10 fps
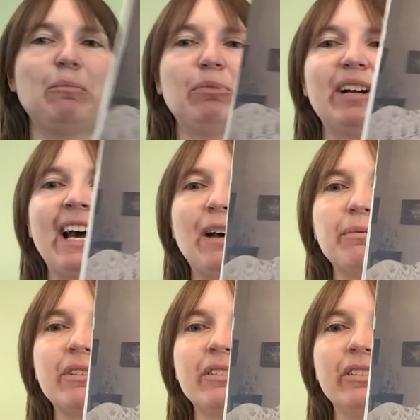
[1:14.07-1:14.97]

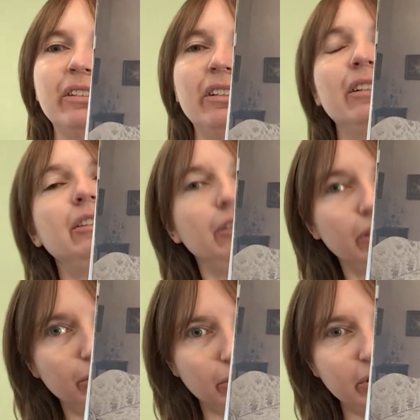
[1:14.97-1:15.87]
Perhaps
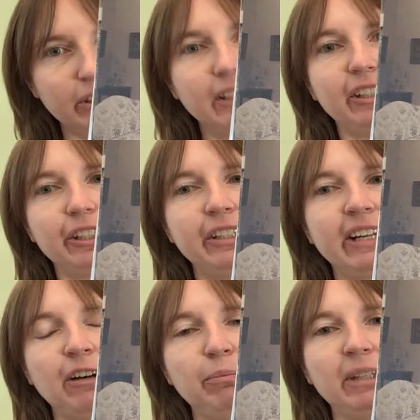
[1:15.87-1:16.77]
you could
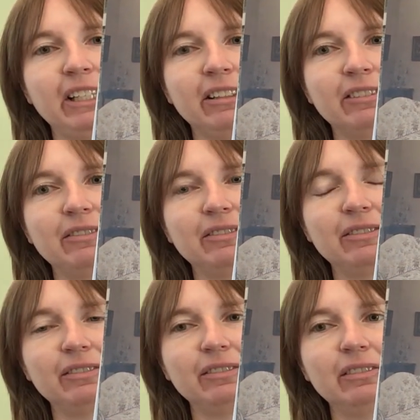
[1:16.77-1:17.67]
help me.
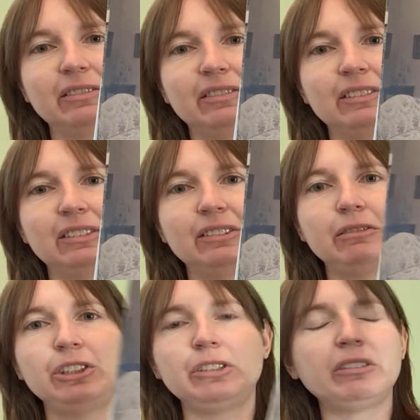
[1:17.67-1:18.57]

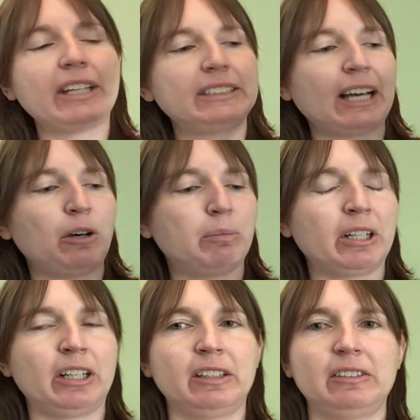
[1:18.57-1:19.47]
Would you like to help
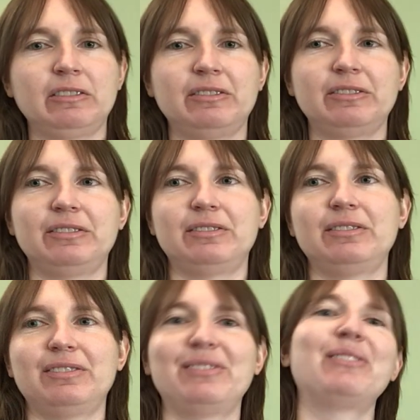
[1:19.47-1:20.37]
her?
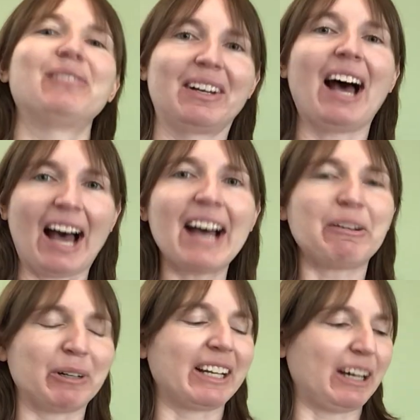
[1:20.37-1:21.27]
I
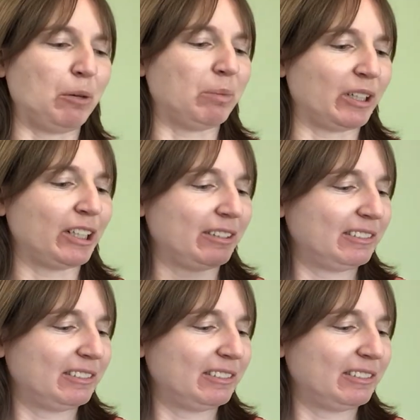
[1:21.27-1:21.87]
want to help her.